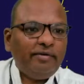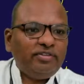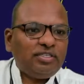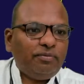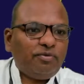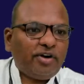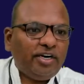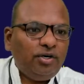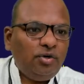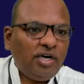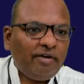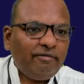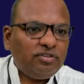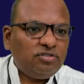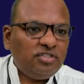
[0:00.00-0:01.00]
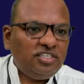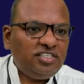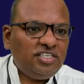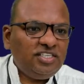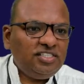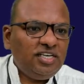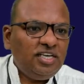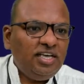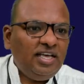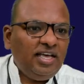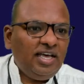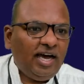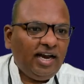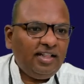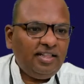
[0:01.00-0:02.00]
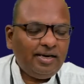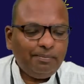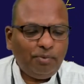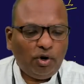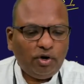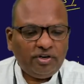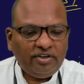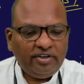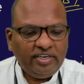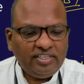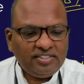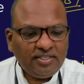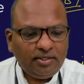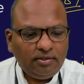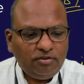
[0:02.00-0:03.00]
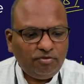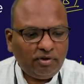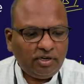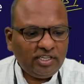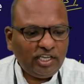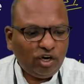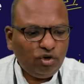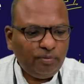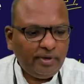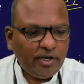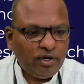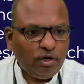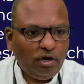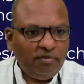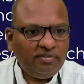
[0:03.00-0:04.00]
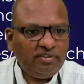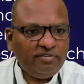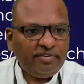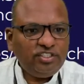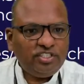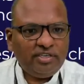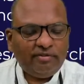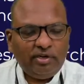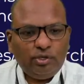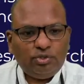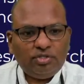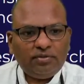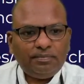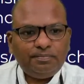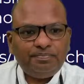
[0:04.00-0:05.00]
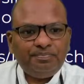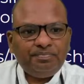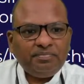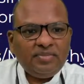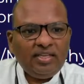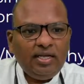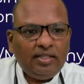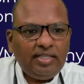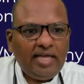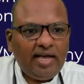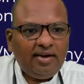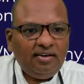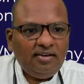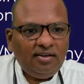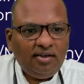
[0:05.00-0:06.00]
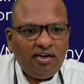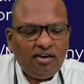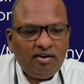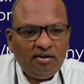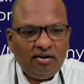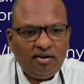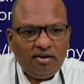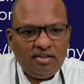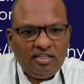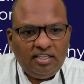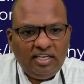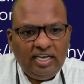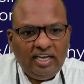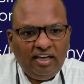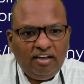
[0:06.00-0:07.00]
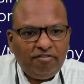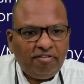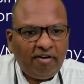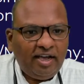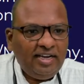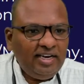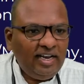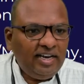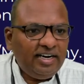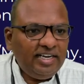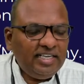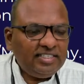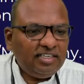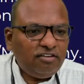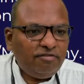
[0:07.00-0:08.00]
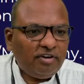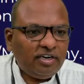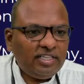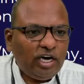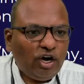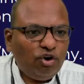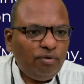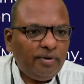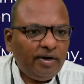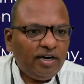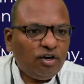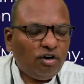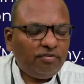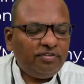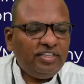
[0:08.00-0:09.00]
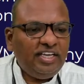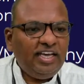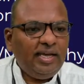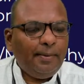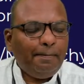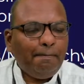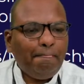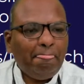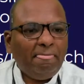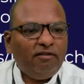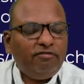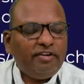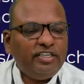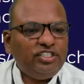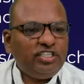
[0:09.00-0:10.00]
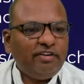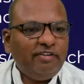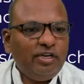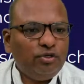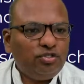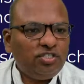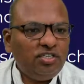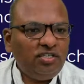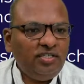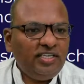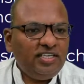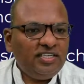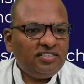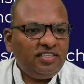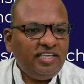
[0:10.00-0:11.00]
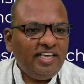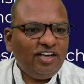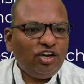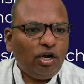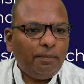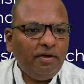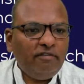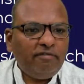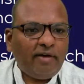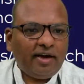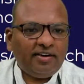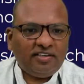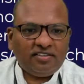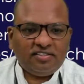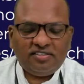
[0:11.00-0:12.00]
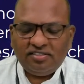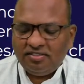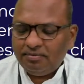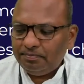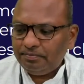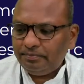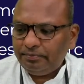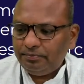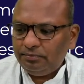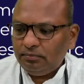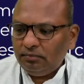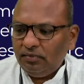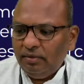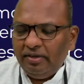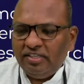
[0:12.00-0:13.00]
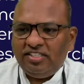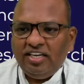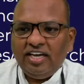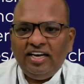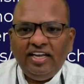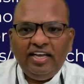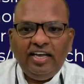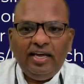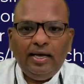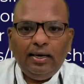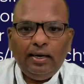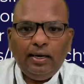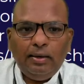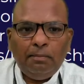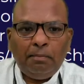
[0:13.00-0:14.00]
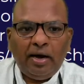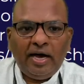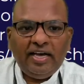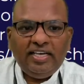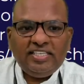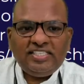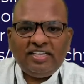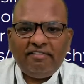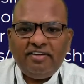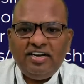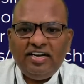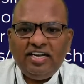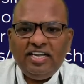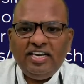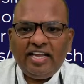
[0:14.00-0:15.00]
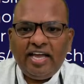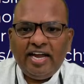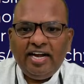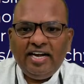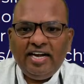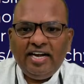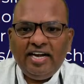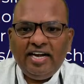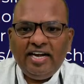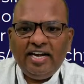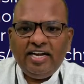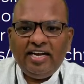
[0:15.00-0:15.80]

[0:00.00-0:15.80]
I'm trying to convey. So this is another important reason for the outbreak of the French Revolution. Then the final reason for the outbreak of the French Revolution is the economic factors. Basically, by 1788,